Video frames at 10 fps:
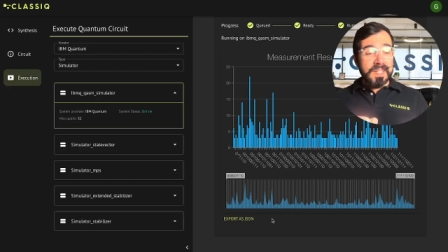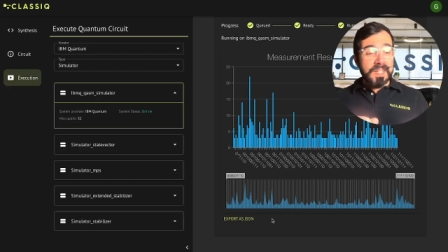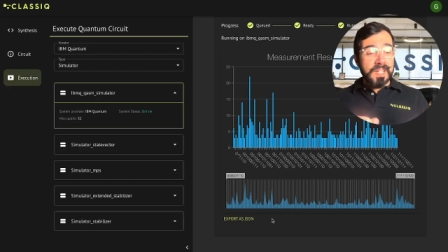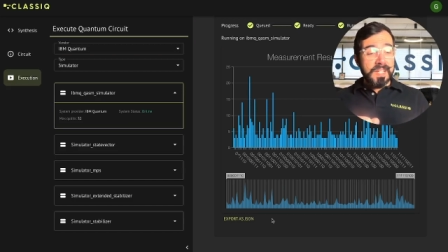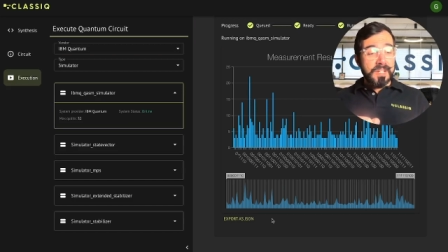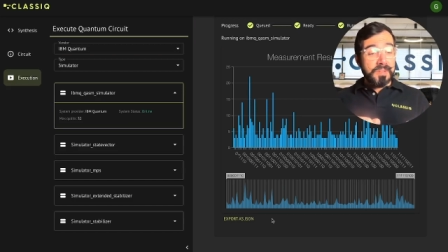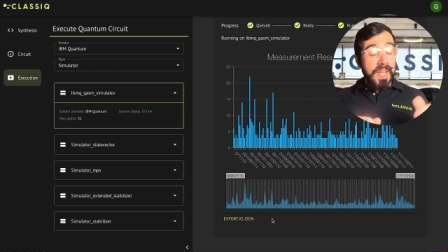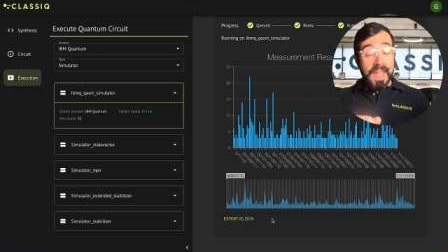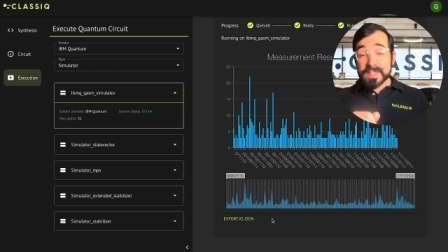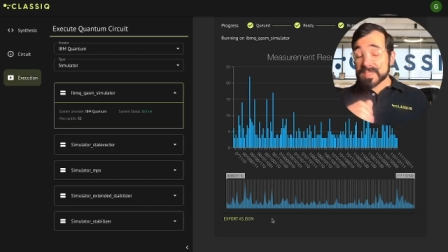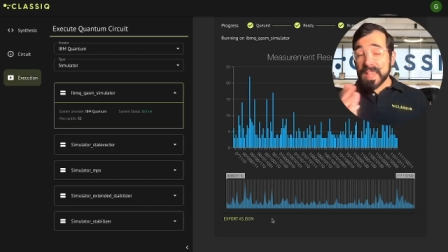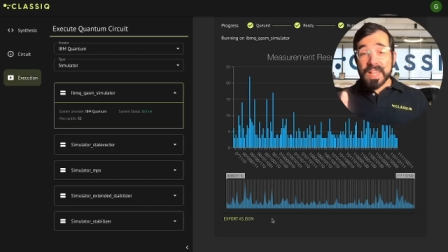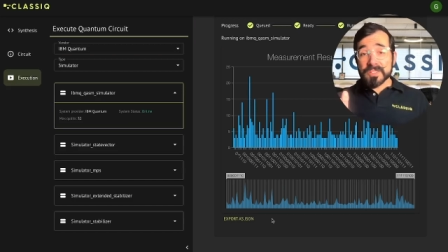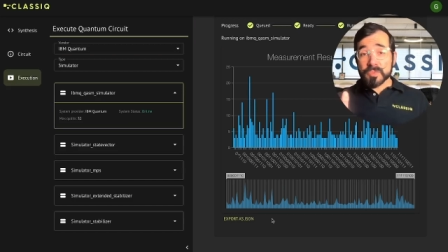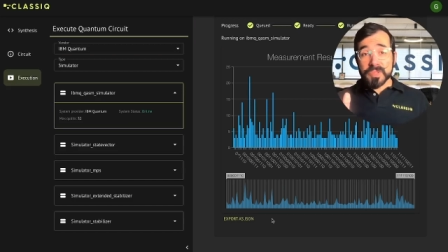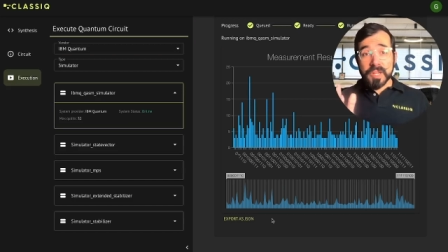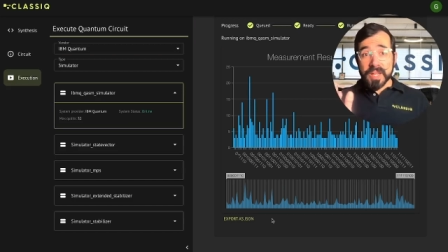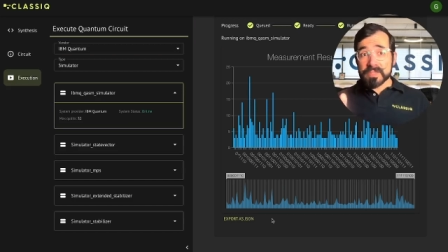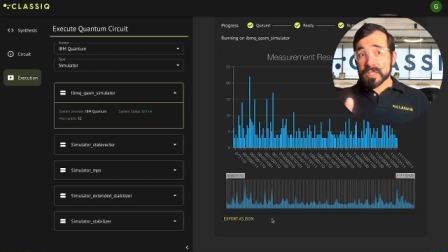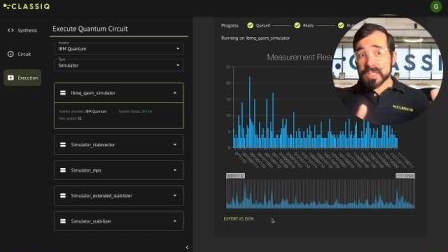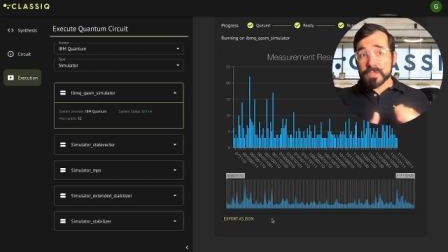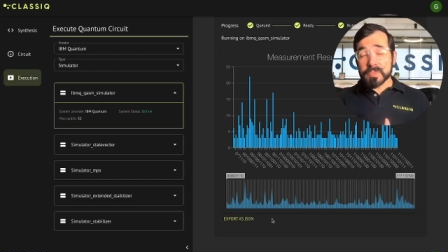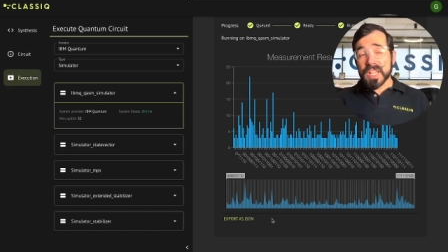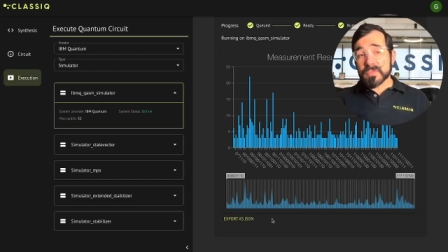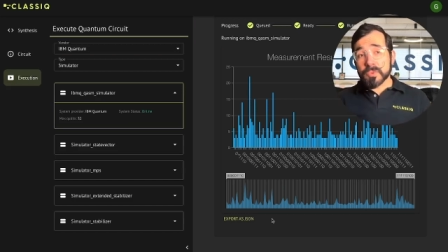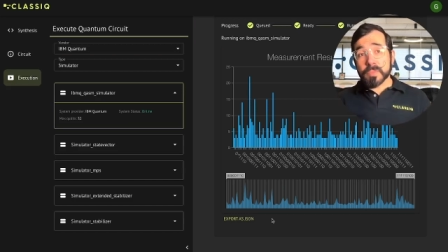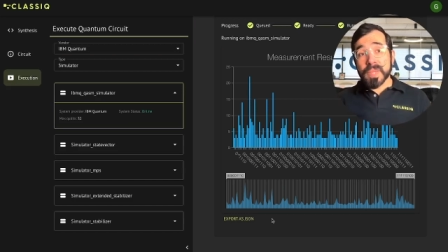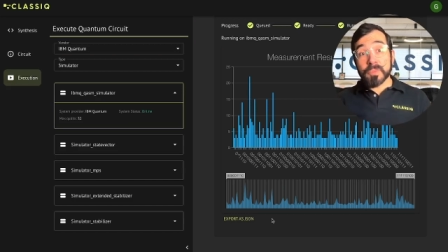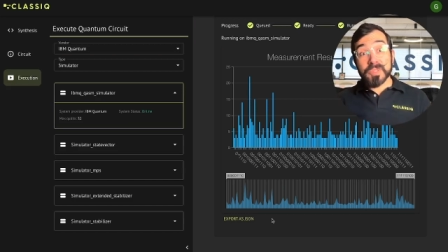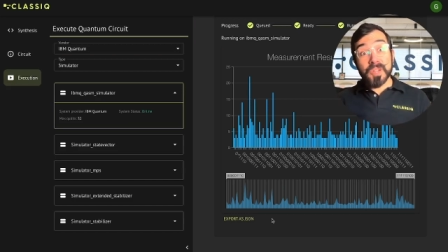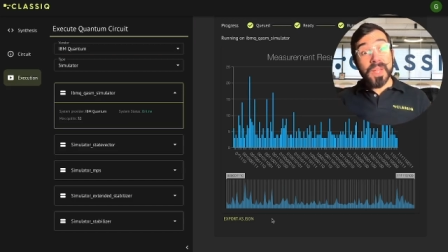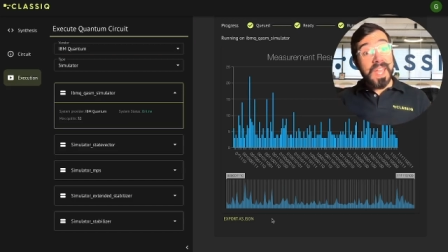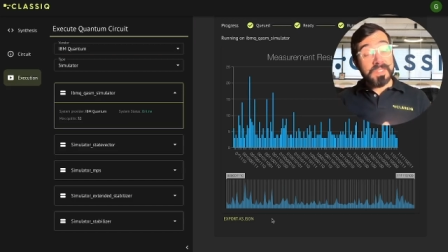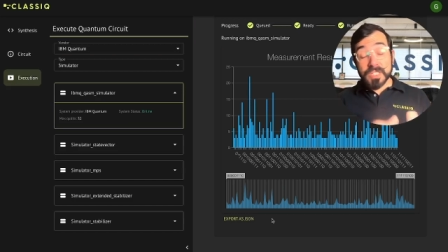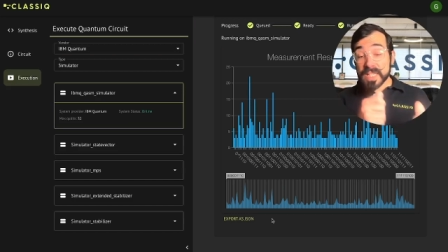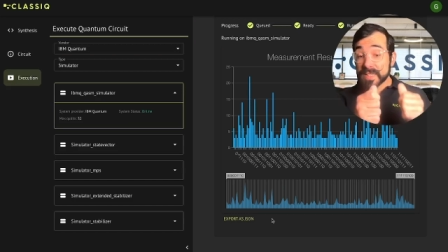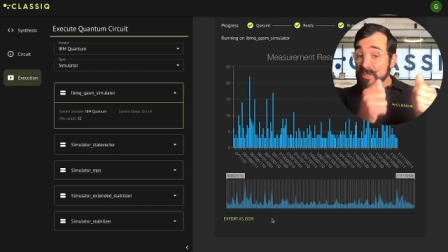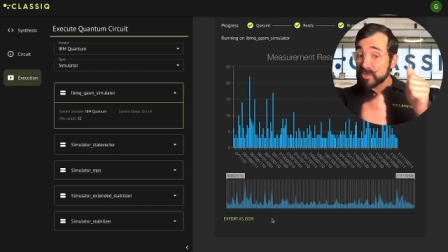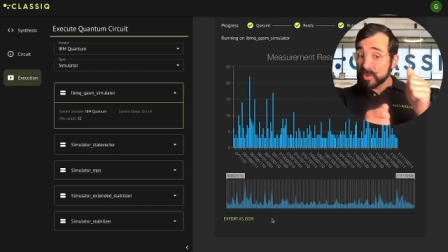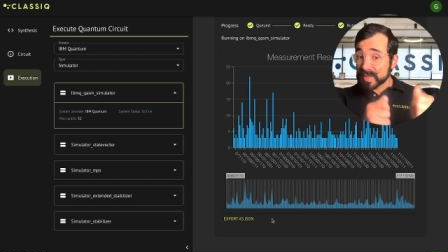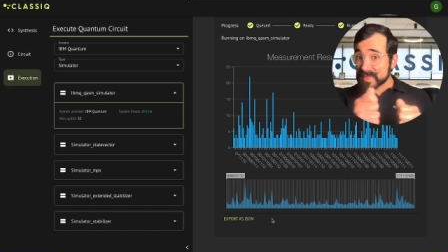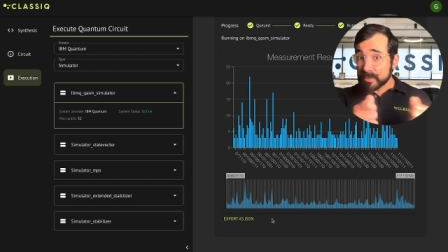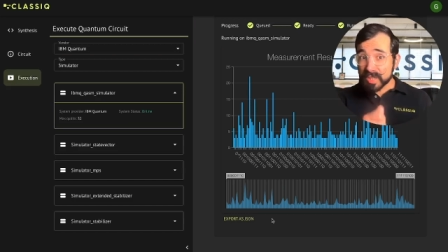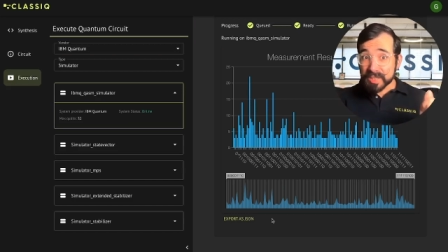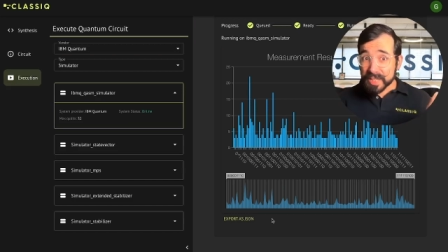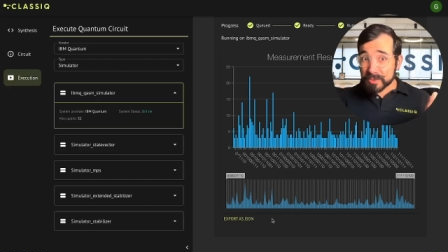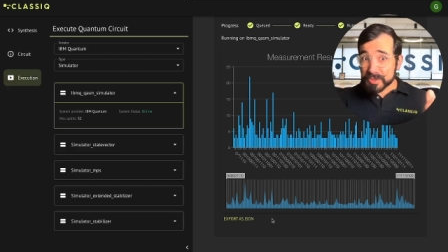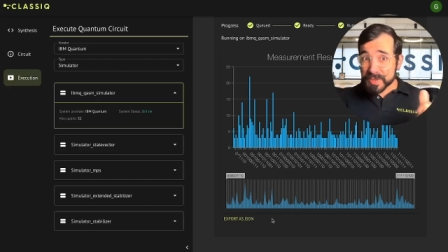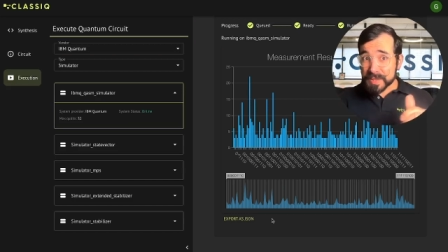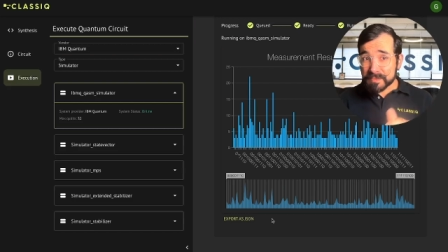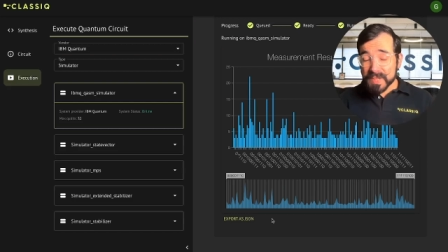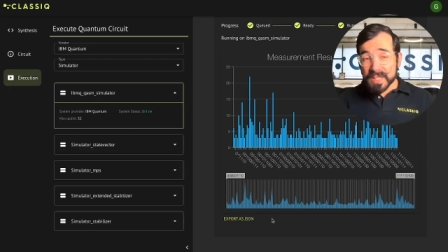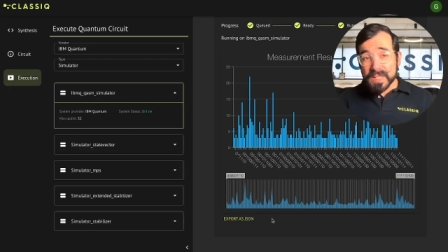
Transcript: uh, end to end without having to leave the platform and without having to get into assembly language, right?